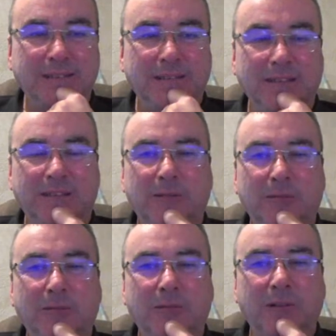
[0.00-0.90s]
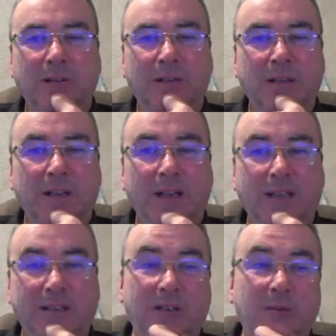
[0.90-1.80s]
It's no good.
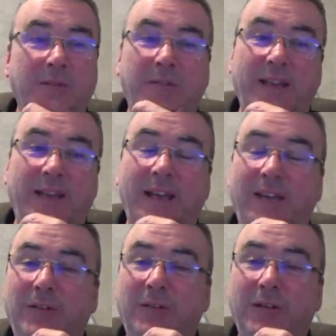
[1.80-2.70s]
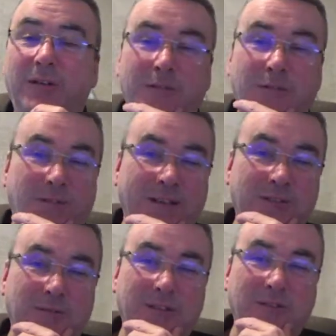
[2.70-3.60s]
And you got to be very careful who you go to
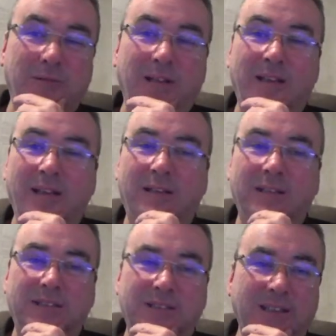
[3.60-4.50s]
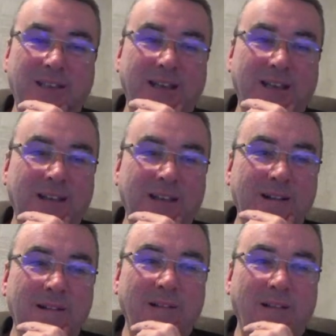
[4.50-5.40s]
France with as well, like, because
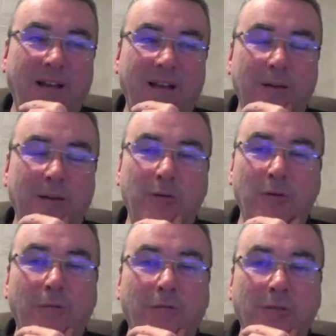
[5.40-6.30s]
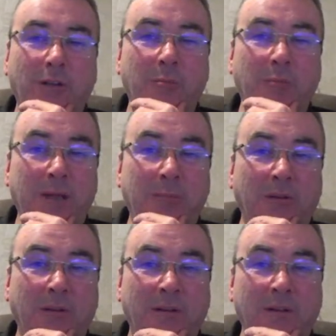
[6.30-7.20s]
I know an awful lot of
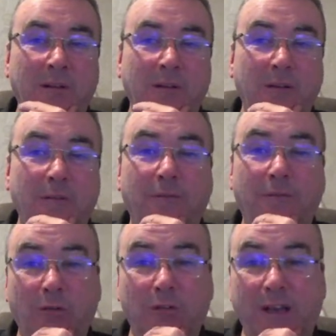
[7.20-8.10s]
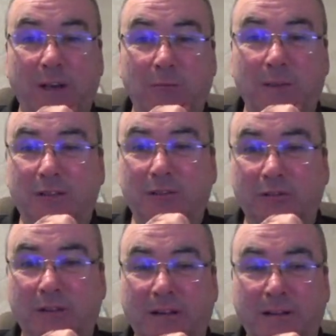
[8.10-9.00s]
people who've fallen out with each
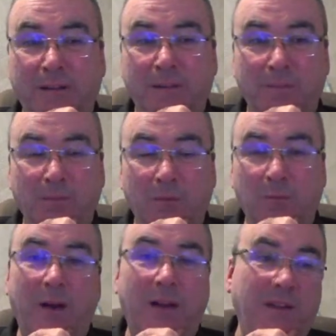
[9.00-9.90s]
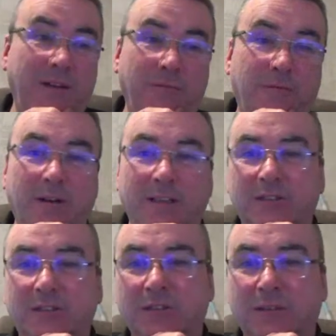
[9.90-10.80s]
other while they're in
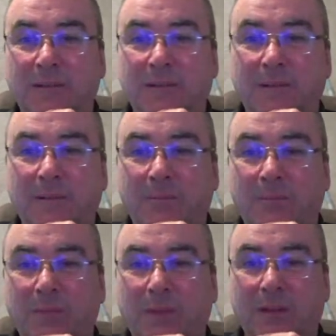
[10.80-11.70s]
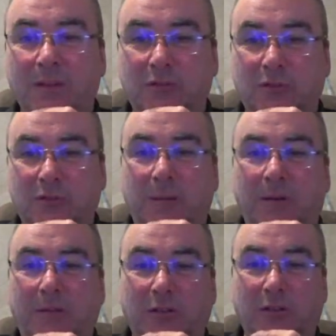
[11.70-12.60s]
France. Some people
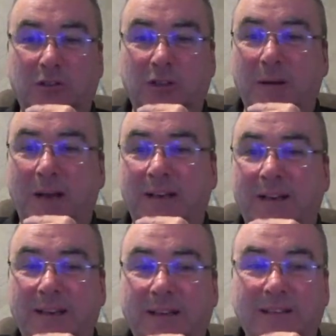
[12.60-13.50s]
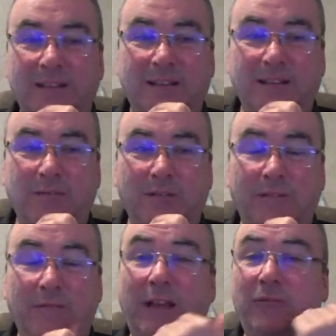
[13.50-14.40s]
have got so angry that
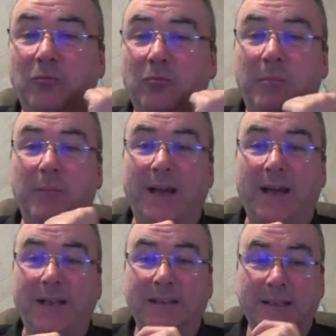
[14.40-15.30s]
they've left someone behind.